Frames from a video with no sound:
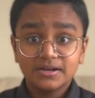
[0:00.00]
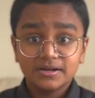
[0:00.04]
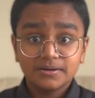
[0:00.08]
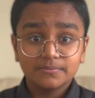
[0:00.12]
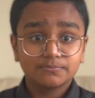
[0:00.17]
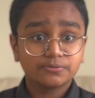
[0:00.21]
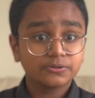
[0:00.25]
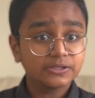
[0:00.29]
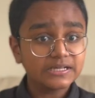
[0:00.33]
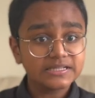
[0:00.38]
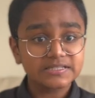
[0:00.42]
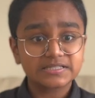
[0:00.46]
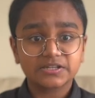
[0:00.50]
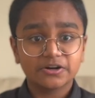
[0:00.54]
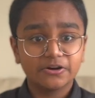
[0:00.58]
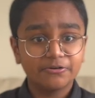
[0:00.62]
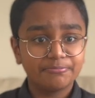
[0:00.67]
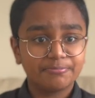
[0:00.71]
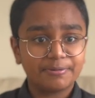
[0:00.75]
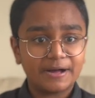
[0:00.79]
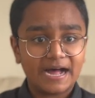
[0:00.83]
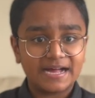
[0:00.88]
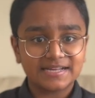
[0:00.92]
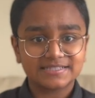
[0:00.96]
please don't
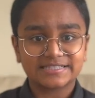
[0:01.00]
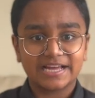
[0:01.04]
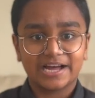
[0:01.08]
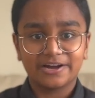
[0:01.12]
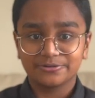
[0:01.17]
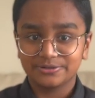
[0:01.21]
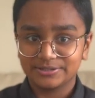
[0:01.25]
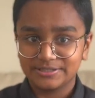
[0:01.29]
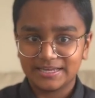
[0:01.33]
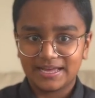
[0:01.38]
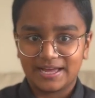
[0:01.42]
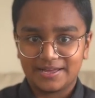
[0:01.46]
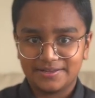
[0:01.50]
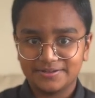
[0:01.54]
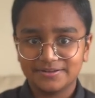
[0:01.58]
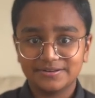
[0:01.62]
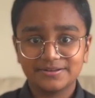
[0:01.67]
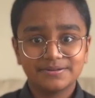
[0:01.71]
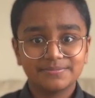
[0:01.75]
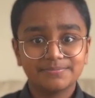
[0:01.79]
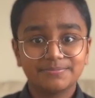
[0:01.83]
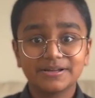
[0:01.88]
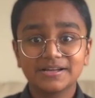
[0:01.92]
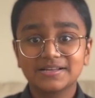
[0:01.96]
pass out yet,
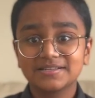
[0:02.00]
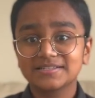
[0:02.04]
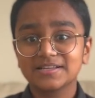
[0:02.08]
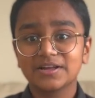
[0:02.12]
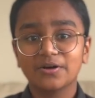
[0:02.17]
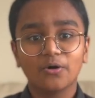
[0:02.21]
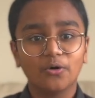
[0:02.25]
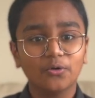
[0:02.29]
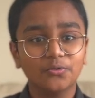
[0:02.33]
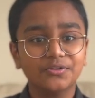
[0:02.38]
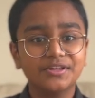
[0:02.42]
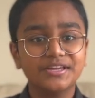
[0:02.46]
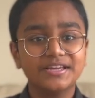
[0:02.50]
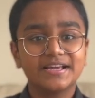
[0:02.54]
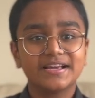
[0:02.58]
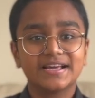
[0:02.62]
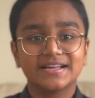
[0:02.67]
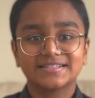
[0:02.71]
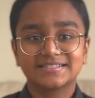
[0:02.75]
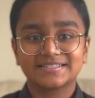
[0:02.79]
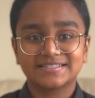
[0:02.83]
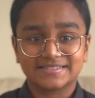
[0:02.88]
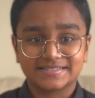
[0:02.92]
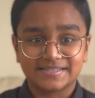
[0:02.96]
because it only
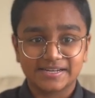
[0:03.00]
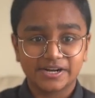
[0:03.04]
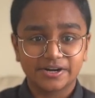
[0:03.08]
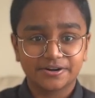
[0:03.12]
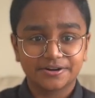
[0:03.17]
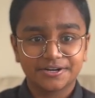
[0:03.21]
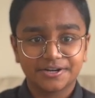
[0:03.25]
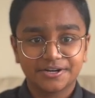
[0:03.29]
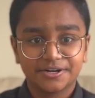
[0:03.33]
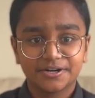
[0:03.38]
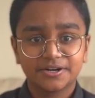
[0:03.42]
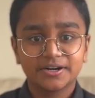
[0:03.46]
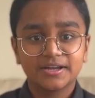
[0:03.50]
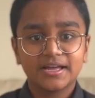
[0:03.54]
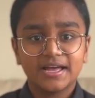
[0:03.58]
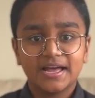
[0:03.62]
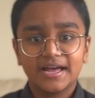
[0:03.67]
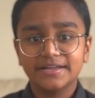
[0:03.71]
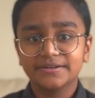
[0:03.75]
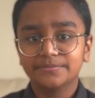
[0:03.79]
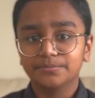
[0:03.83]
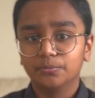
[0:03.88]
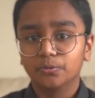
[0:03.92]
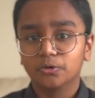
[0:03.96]
gets scarier
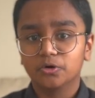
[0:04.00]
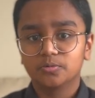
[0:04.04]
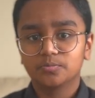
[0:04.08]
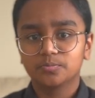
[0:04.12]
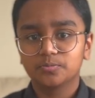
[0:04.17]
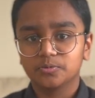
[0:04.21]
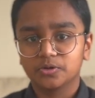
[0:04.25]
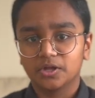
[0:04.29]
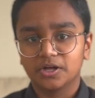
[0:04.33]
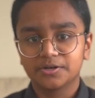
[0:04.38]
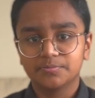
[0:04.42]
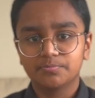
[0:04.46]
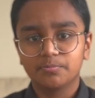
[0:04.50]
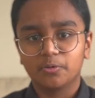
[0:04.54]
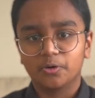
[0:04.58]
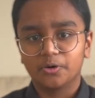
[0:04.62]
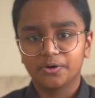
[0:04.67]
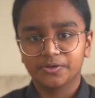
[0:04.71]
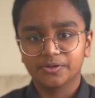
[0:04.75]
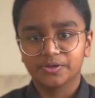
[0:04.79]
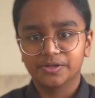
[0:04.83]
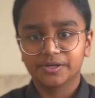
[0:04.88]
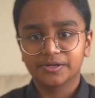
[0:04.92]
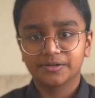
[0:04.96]
and more
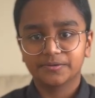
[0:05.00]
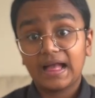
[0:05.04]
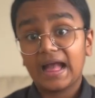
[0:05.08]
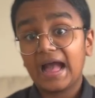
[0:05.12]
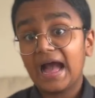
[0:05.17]
blood-boiling.